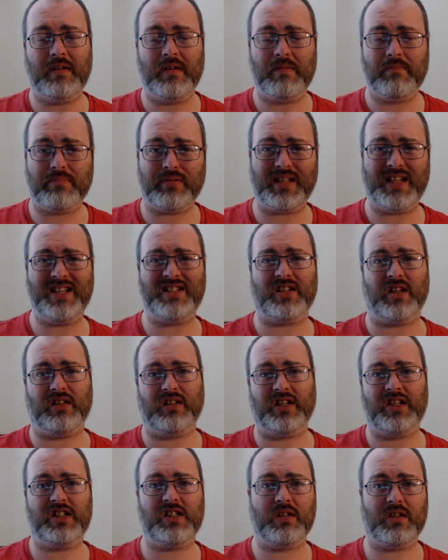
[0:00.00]
please at
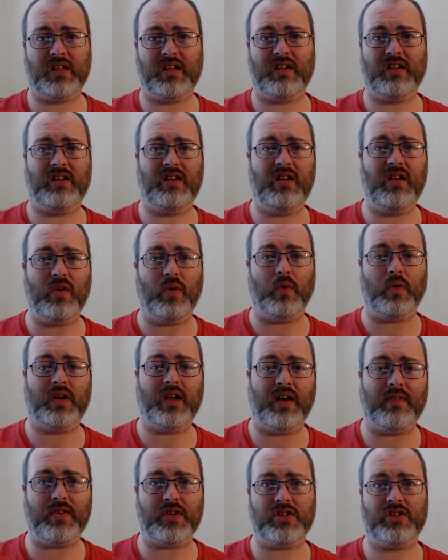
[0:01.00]
least, you know,
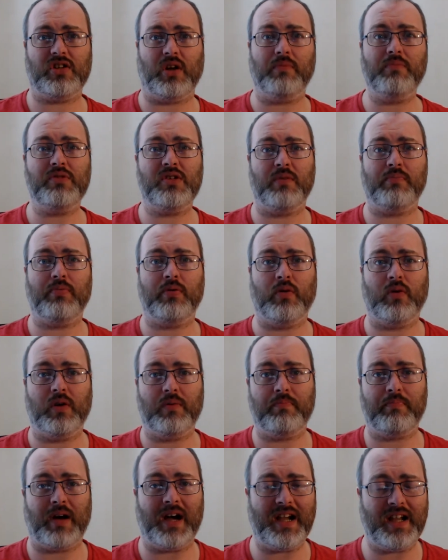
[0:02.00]
give us some
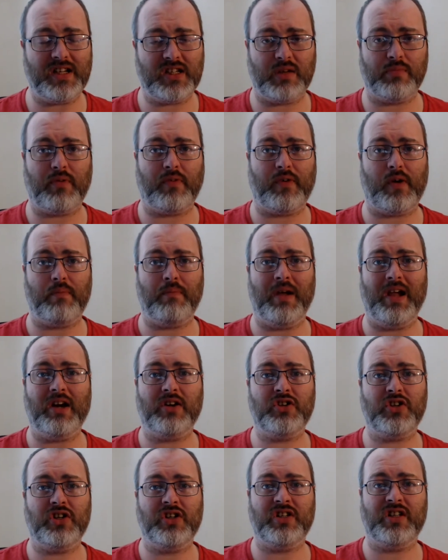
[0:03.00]
support. Buy some of our
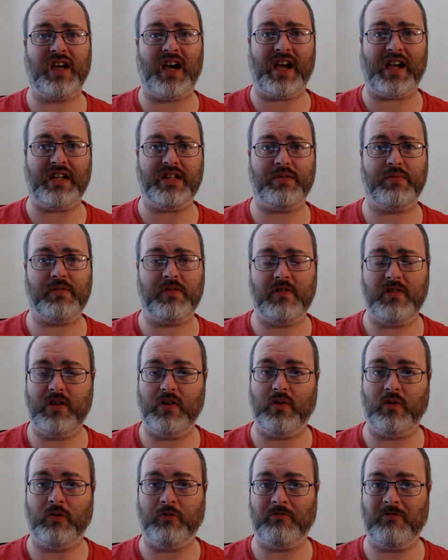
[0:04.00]
merchandise, you
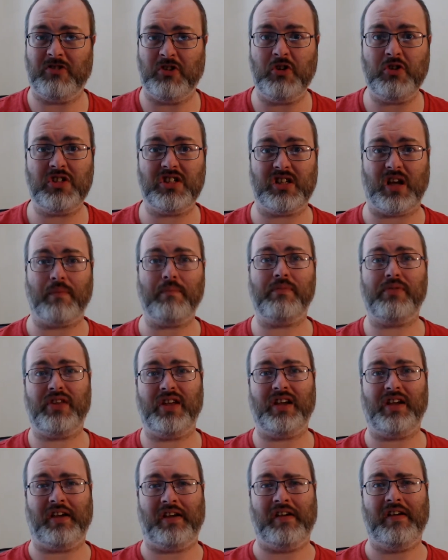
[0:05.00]
know, do
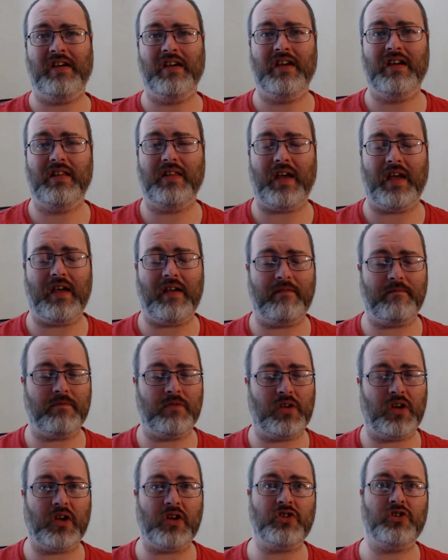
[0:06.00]
something that
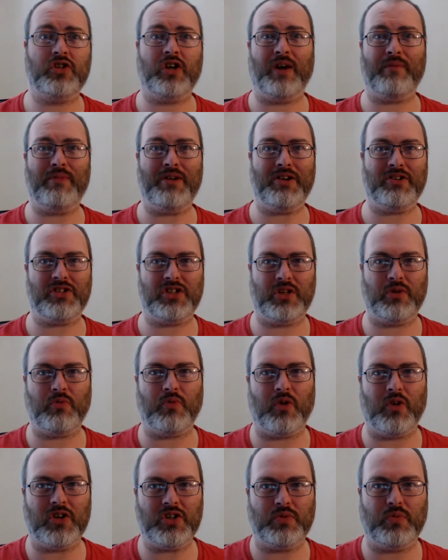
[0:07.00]
contributes
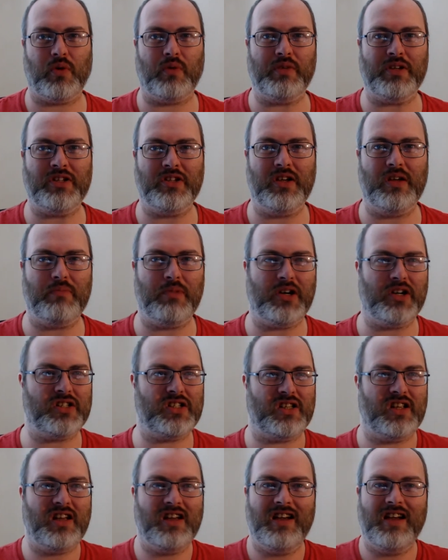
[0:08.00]
towards what we do.
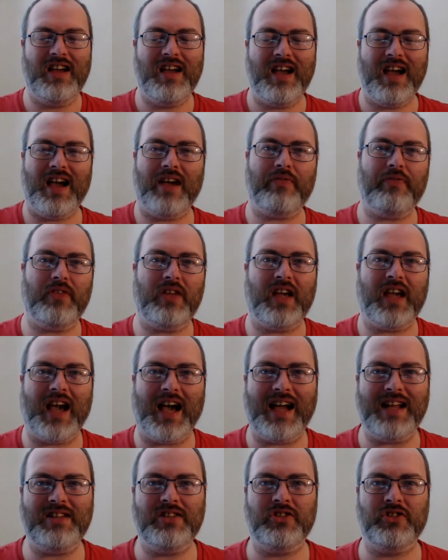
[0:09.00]
Because if they
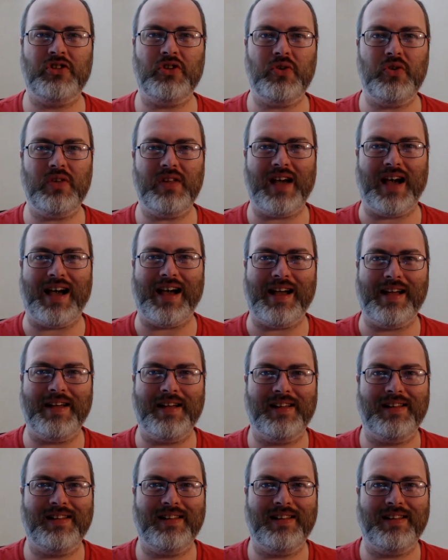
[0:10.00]
can't do that,